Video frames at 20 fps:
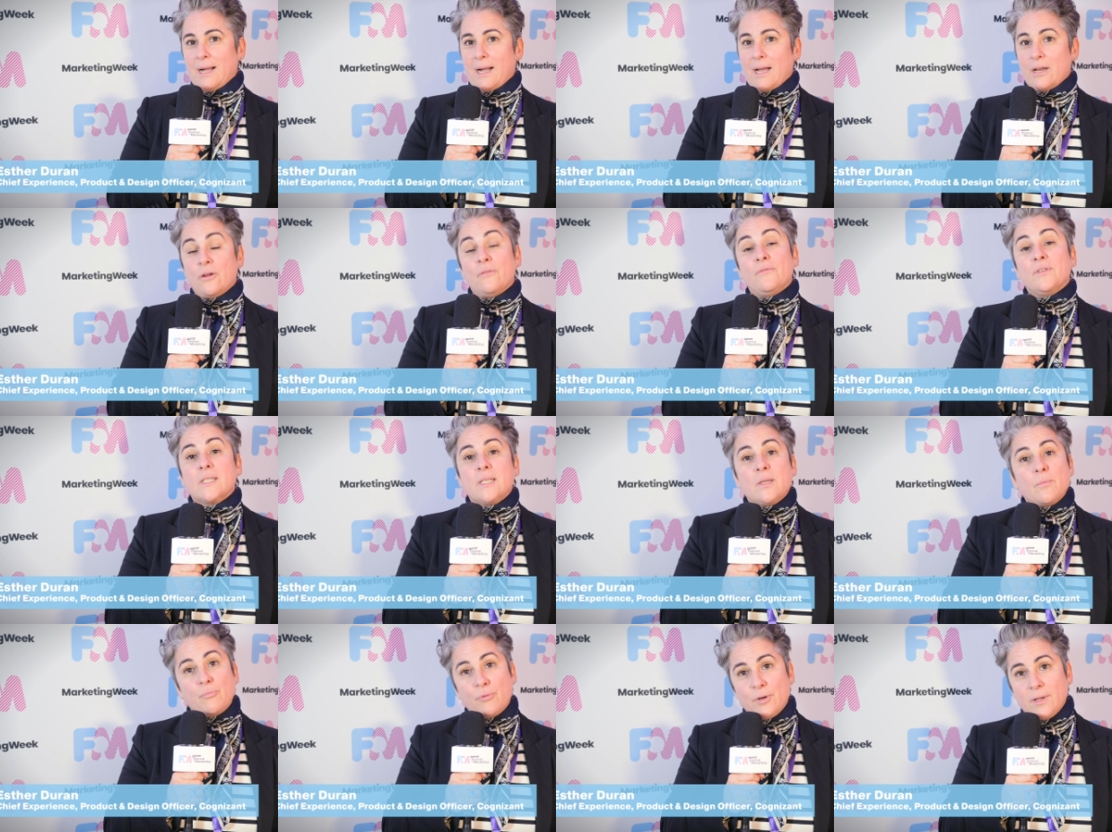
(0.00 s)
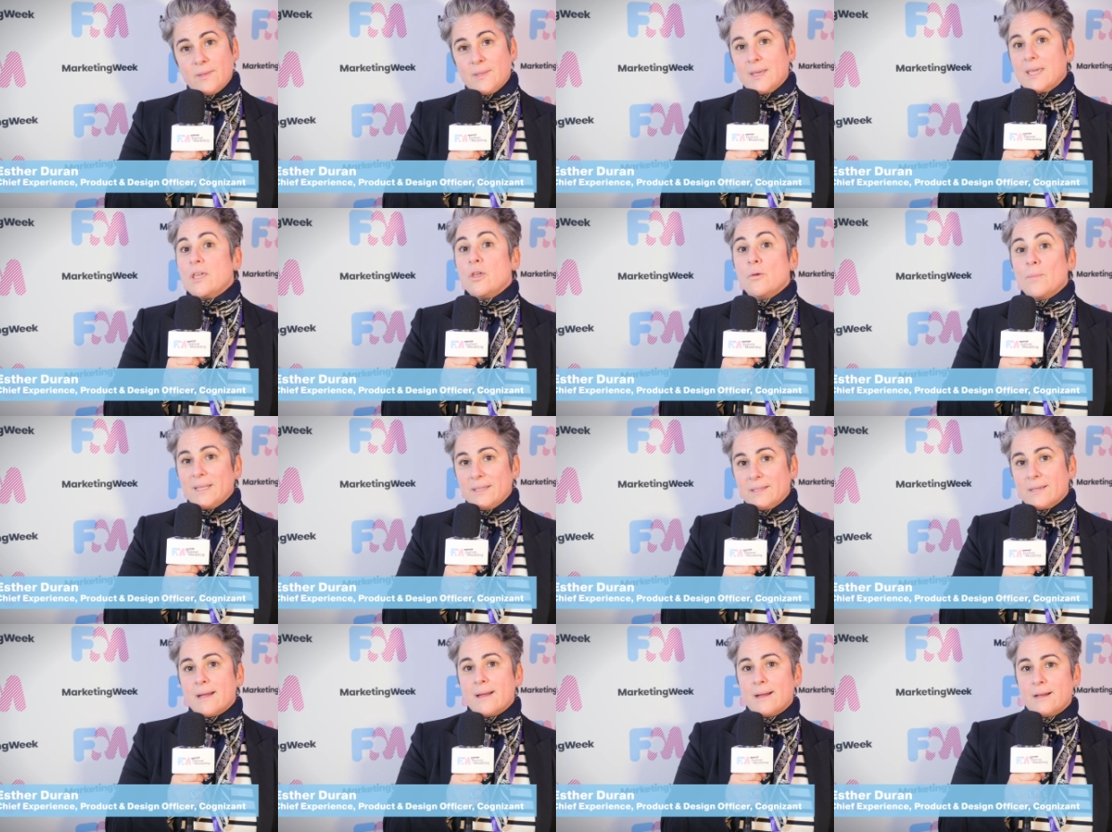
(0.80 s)
and obviously bring the
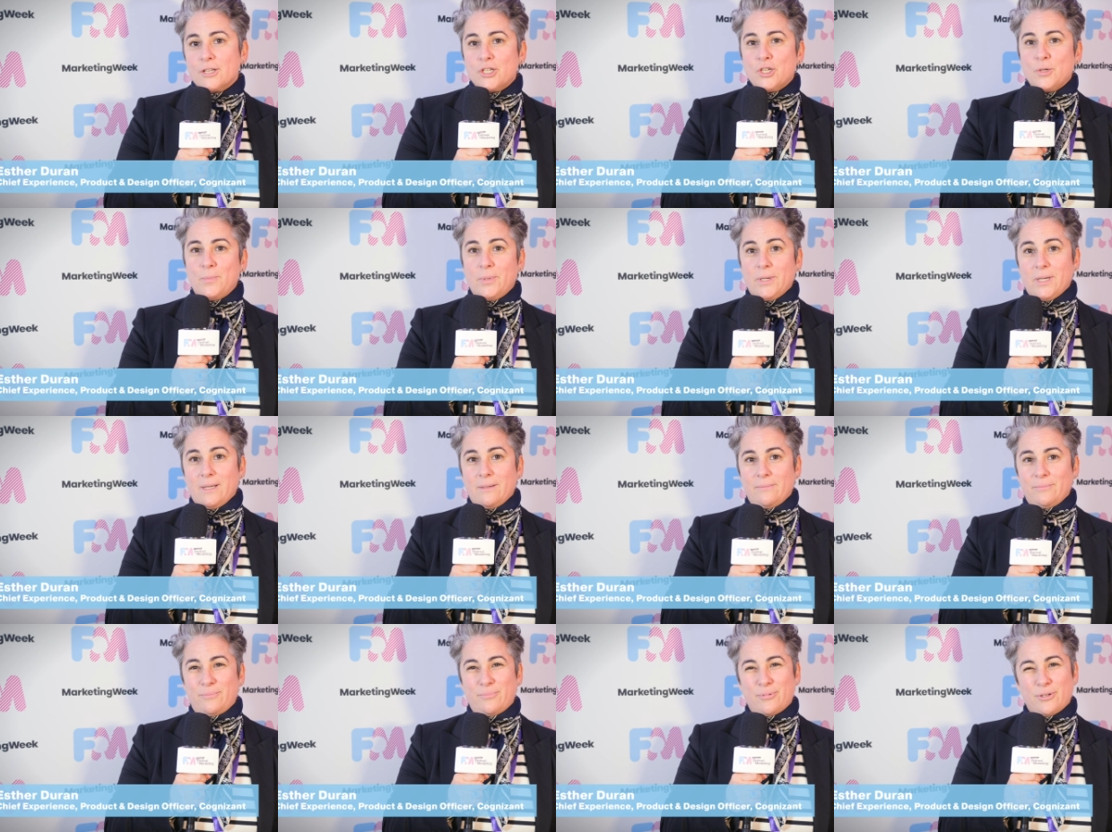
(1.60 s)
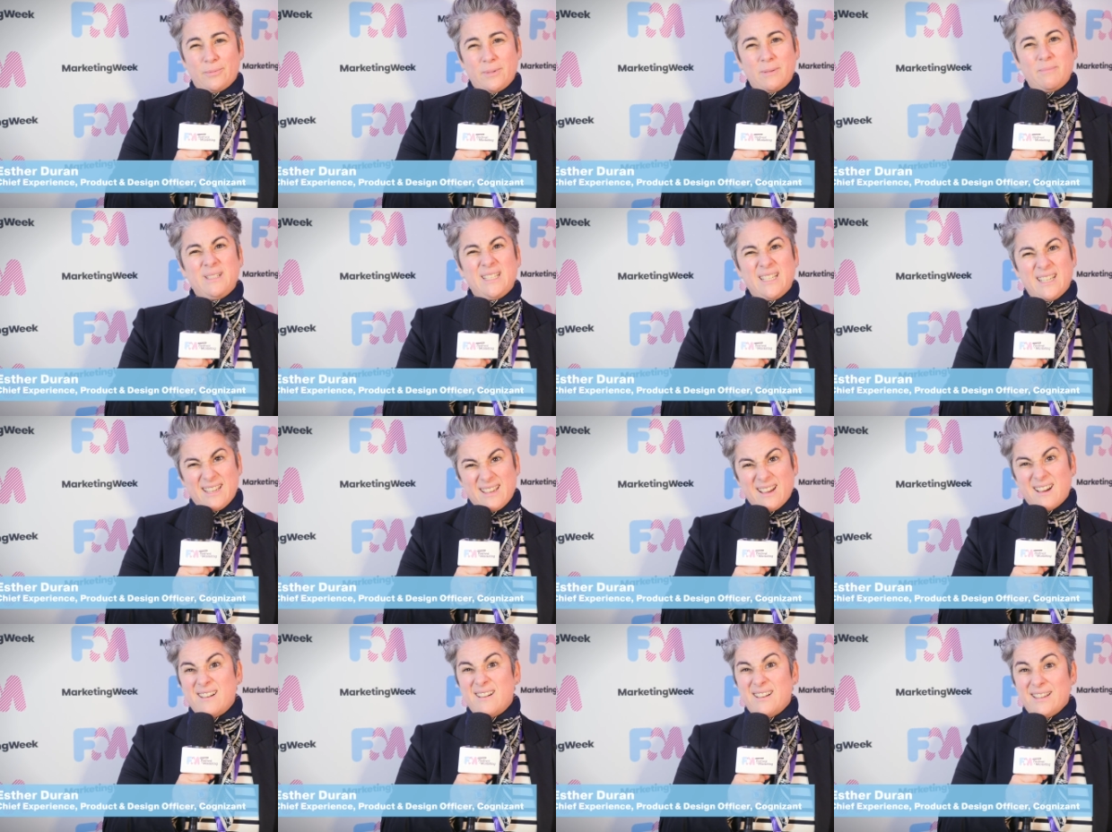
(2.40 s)
human touch, but probably
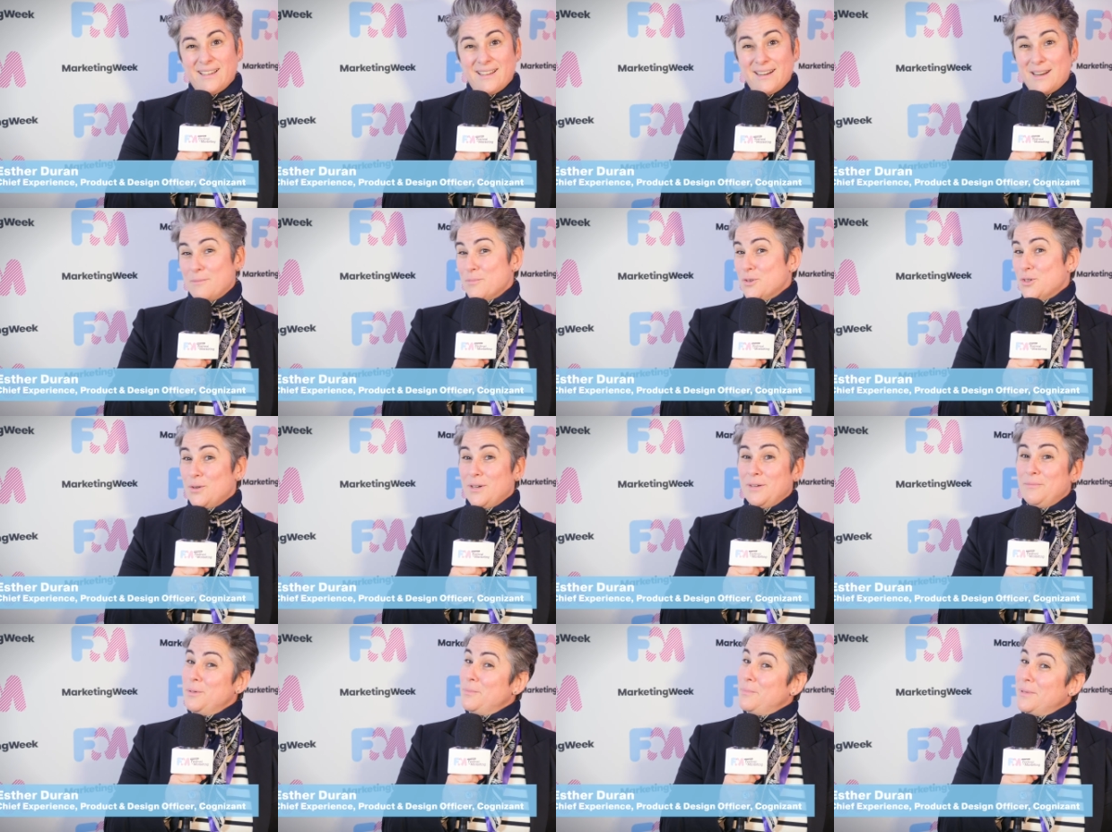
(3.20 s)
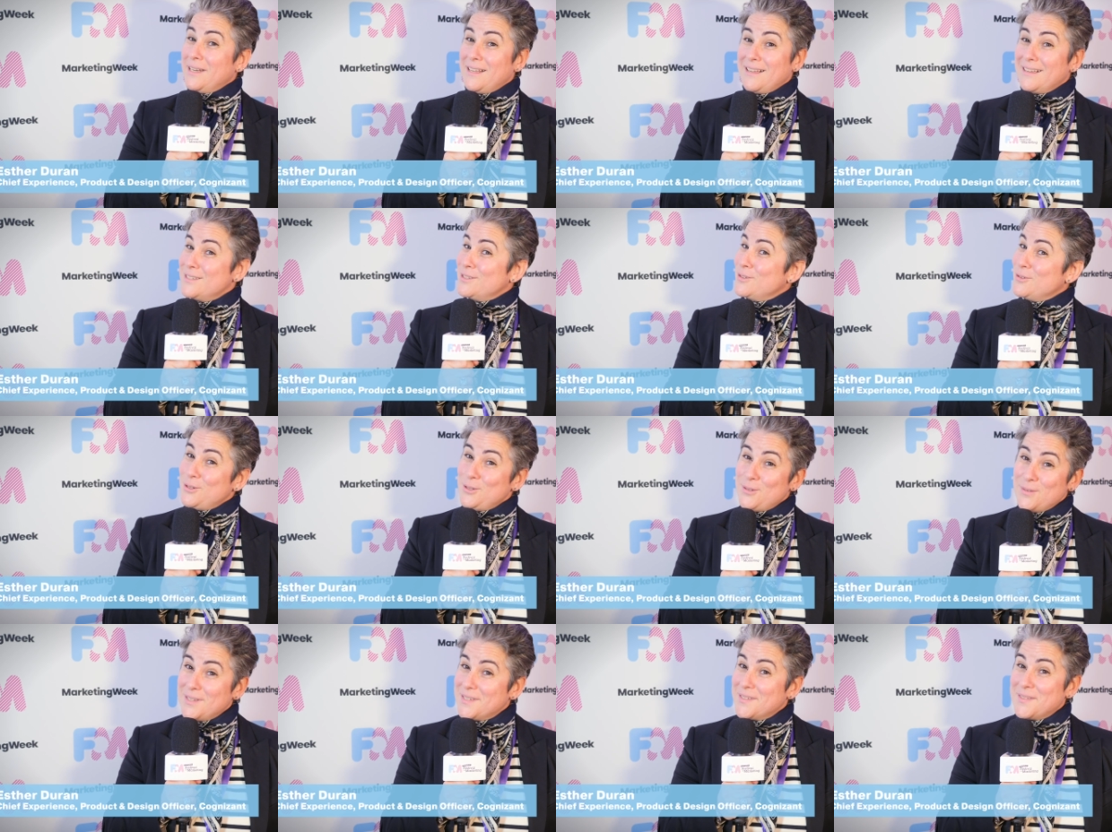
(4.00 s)
AI, and I'm sure everybody has
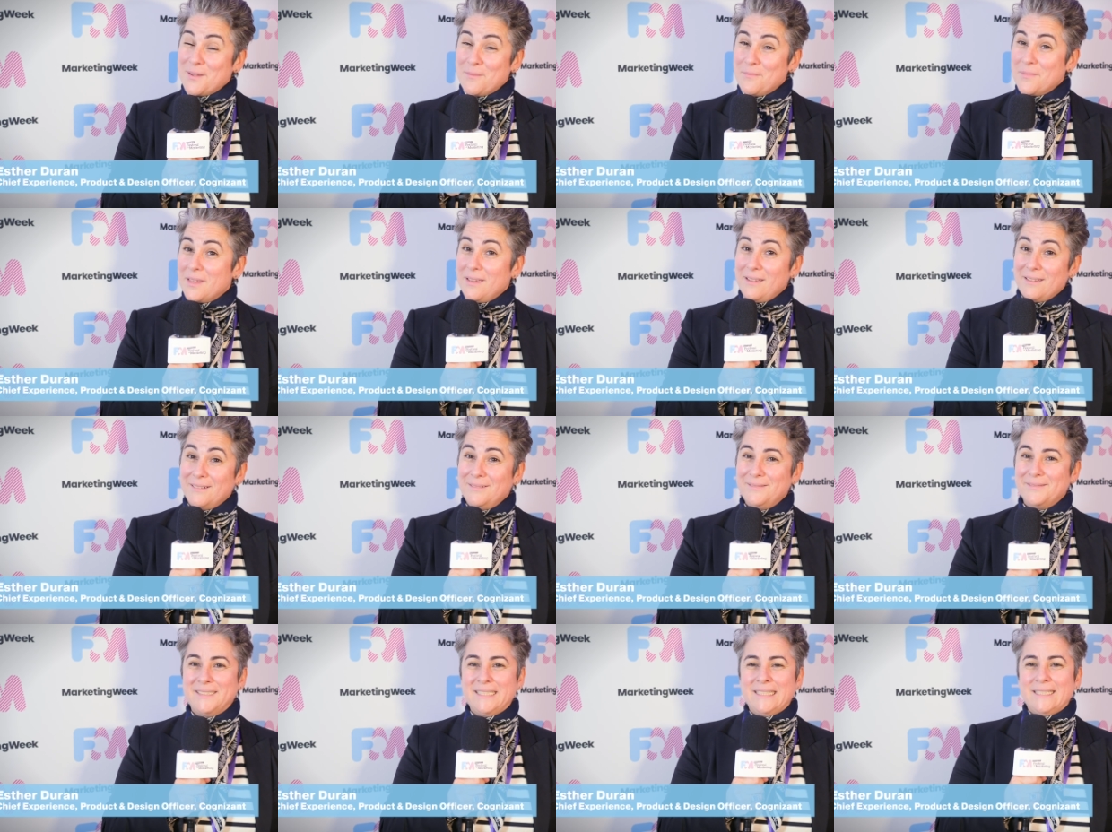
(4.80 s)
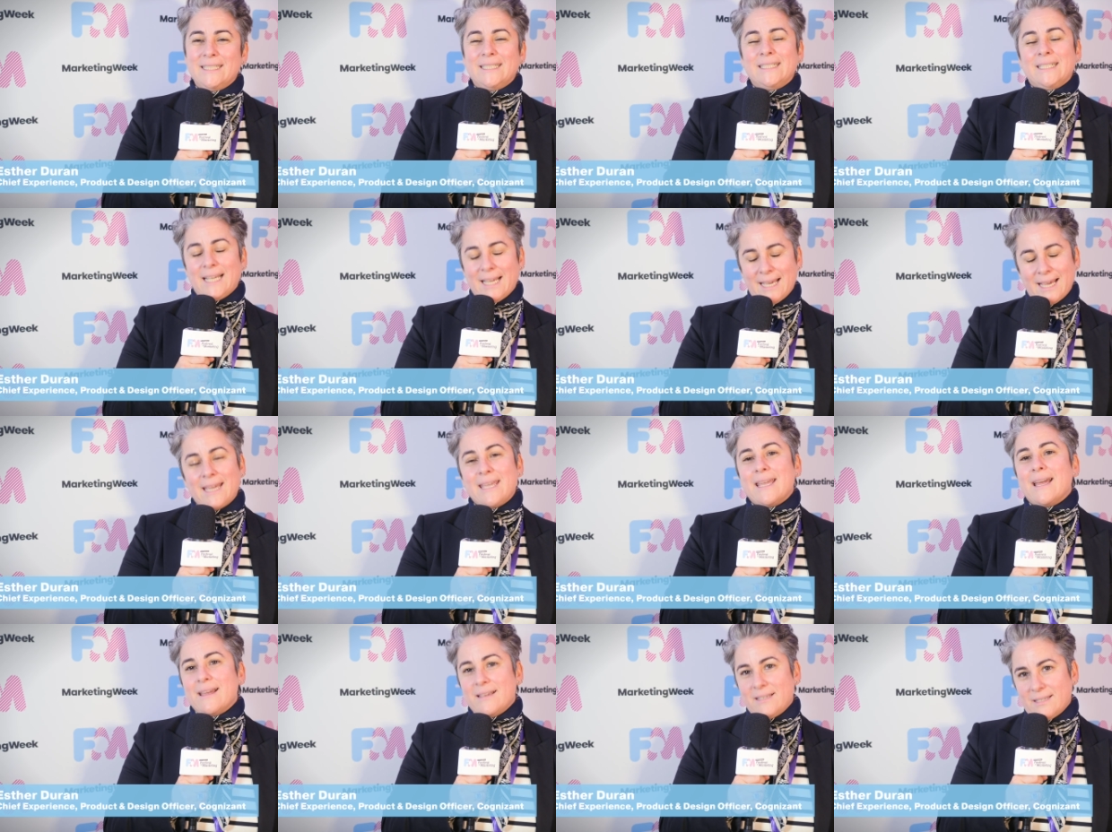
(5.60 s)
told you the same thing.
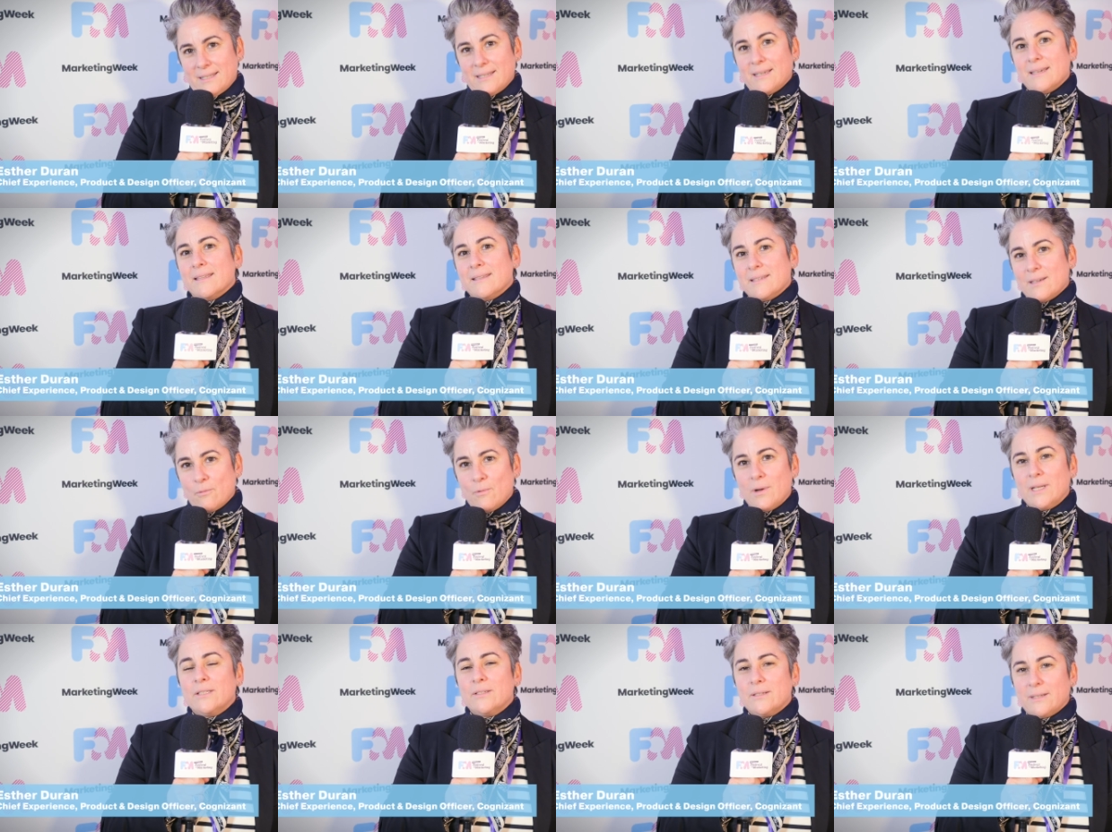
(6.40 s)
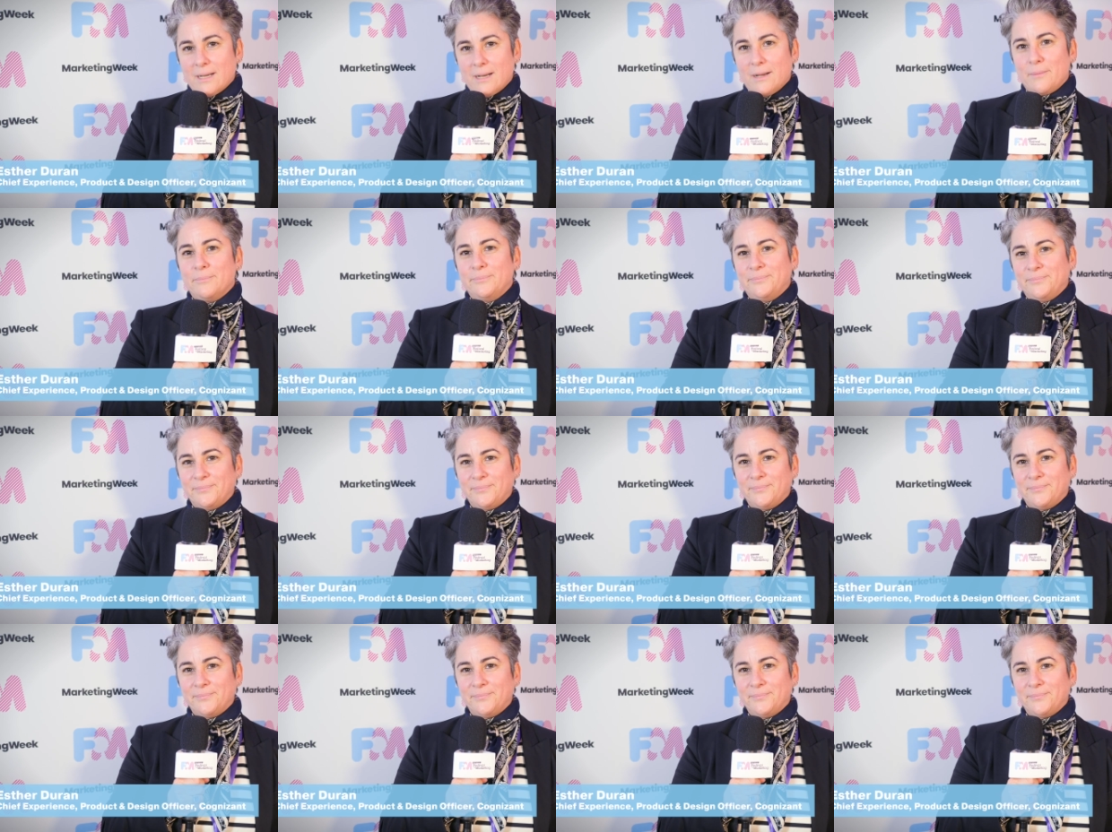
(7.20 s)
AI is the one to come.